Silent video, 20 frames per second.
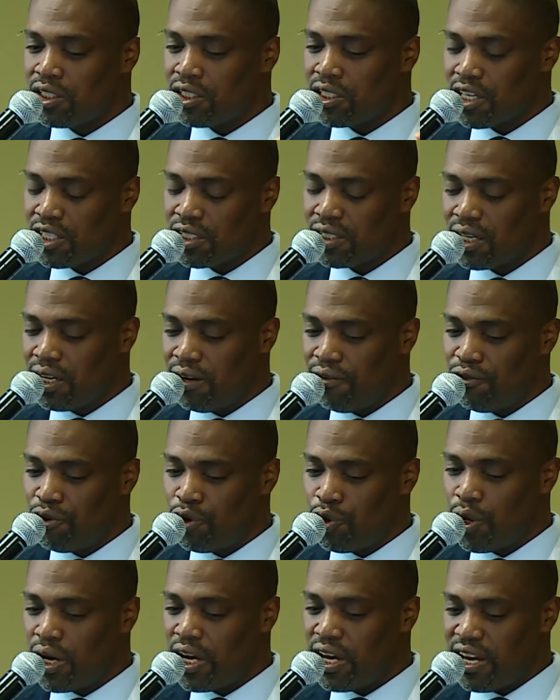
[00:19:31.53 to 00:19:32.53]
just give
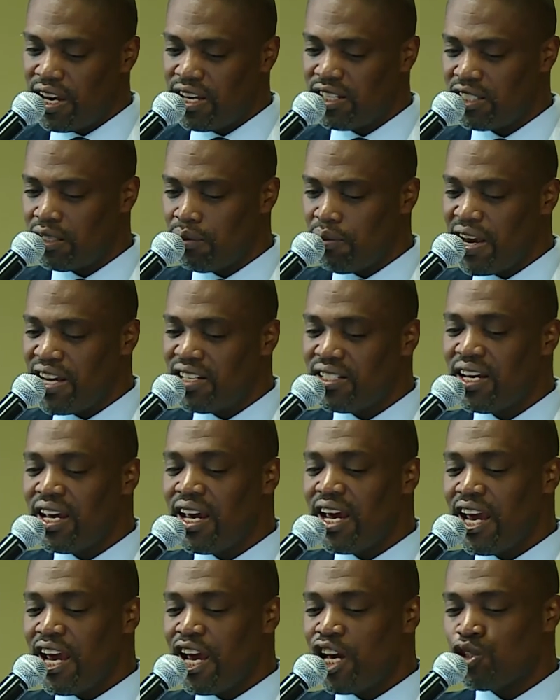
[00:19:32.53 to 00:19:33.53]
you estimate,
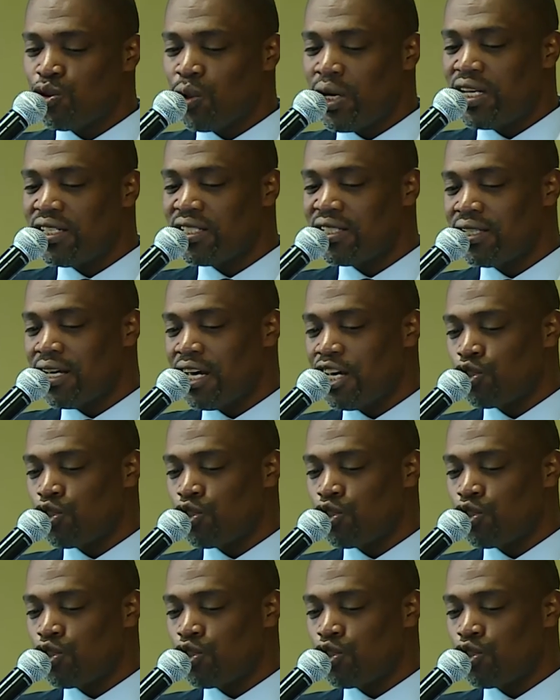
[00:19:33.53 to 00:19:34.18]
as well as